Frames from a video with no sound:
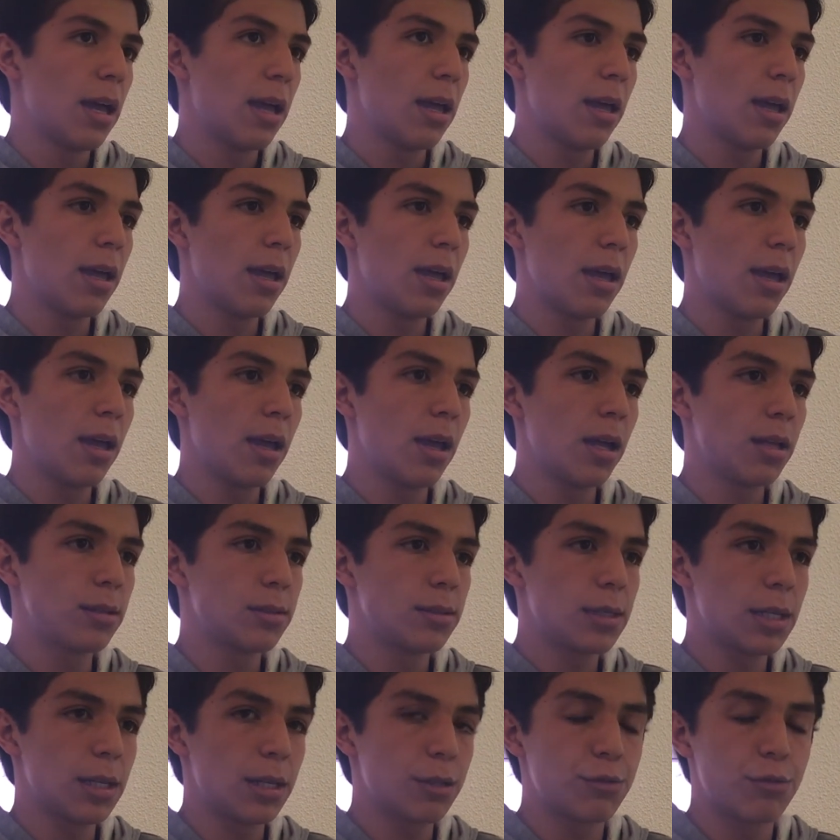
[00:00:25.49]

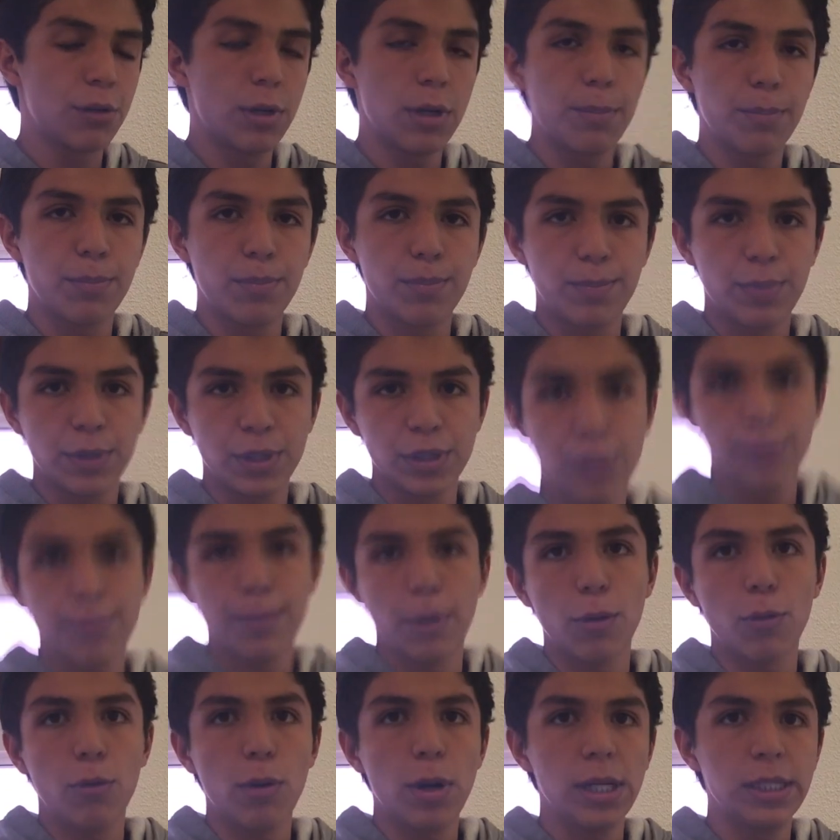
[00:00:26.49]
The three
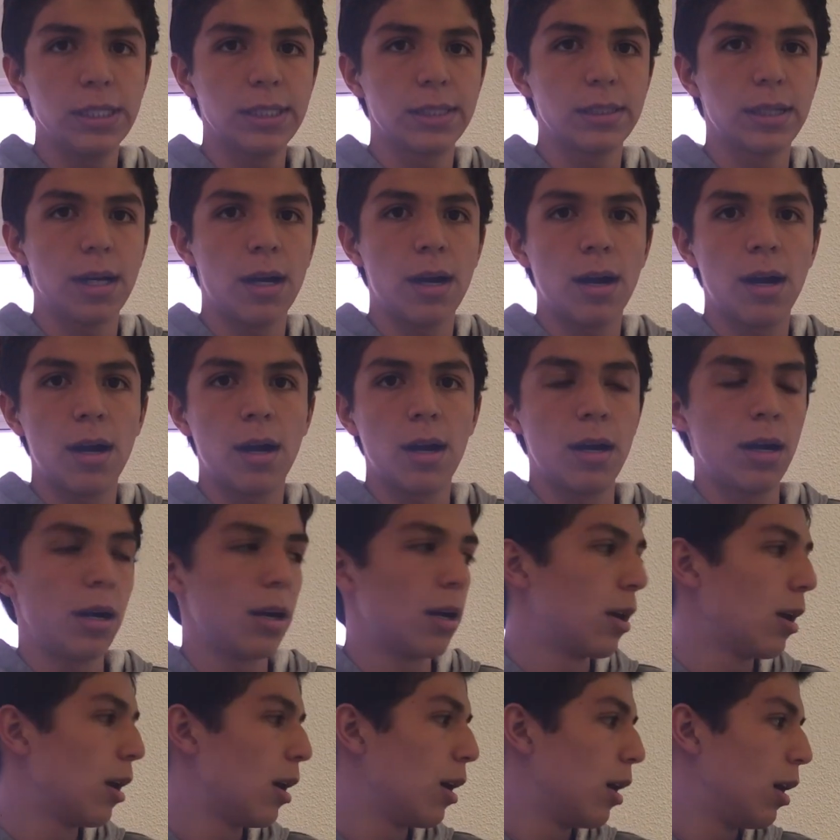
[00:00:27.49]
principal ones
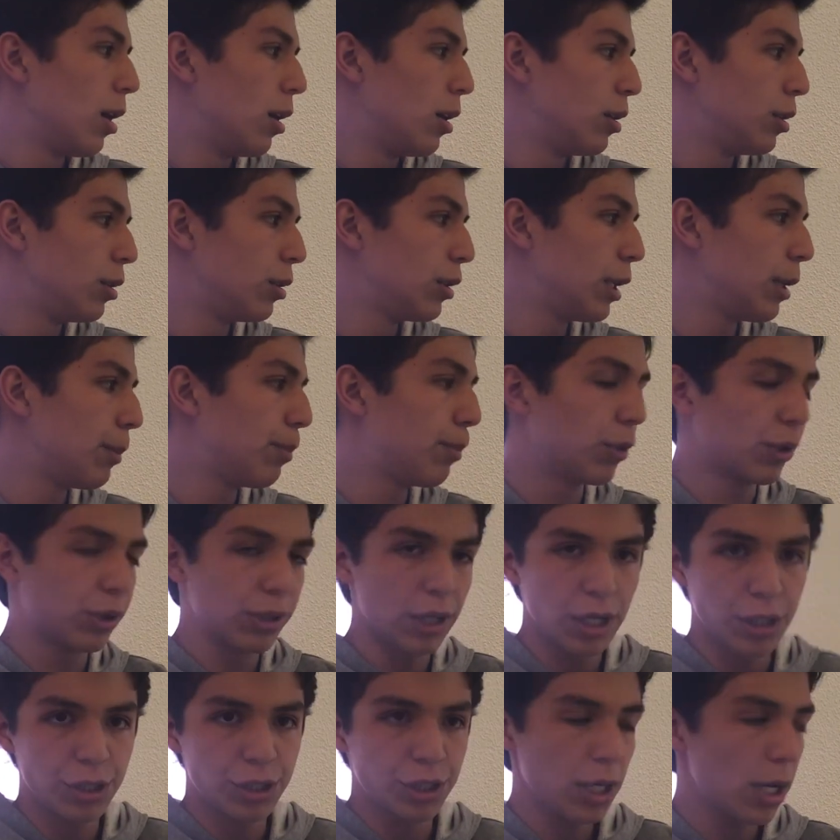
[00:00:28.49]
are the
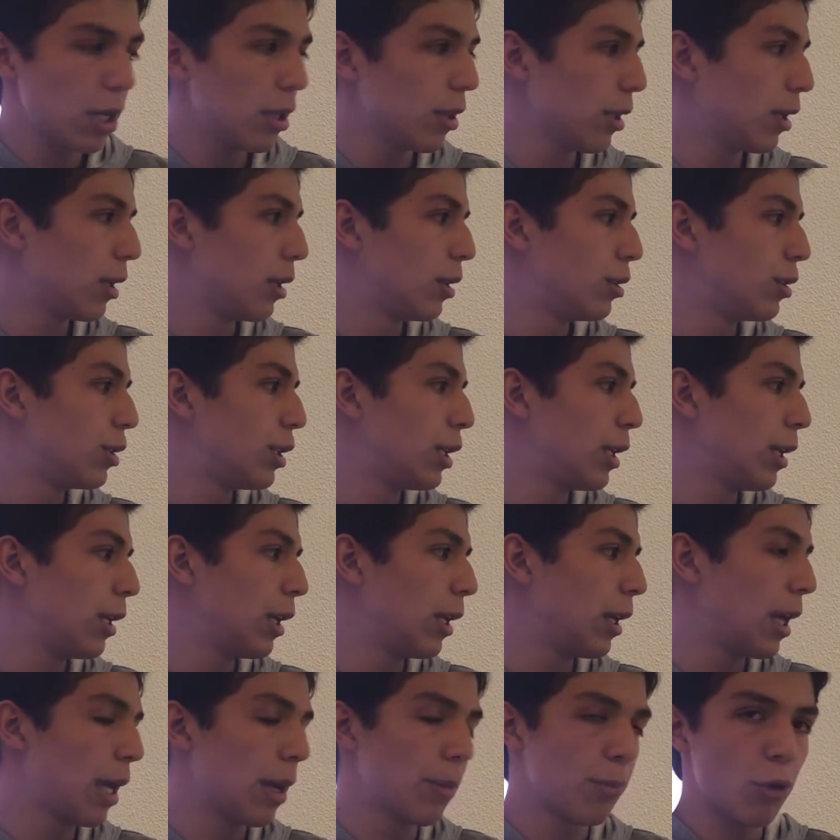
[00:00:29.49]
potential,
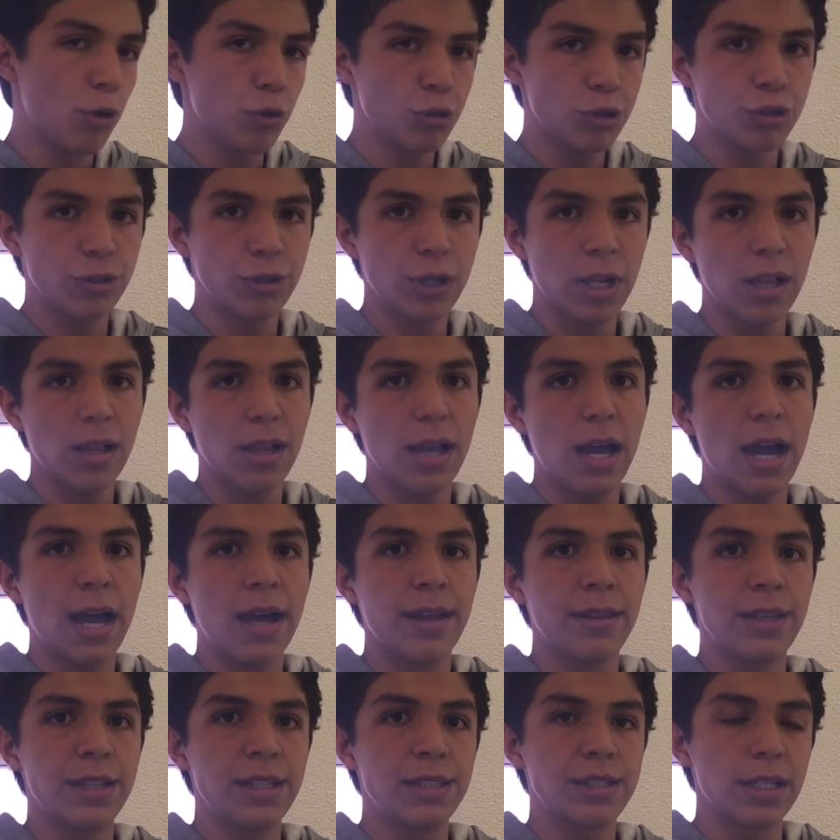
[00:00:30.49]
the emotional,
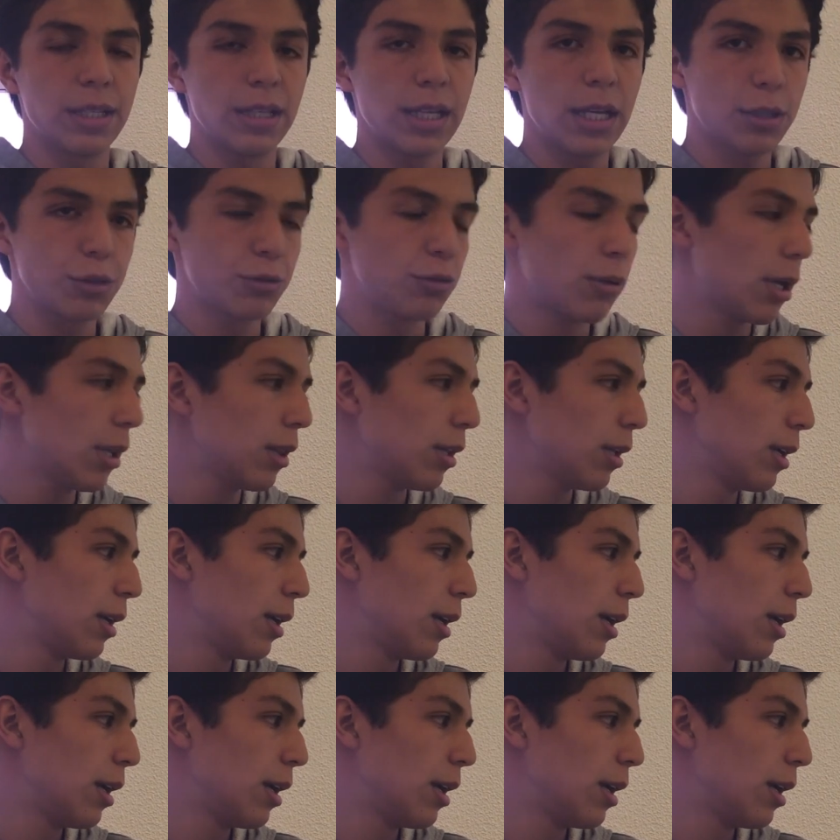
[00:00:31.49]
and the intellectual,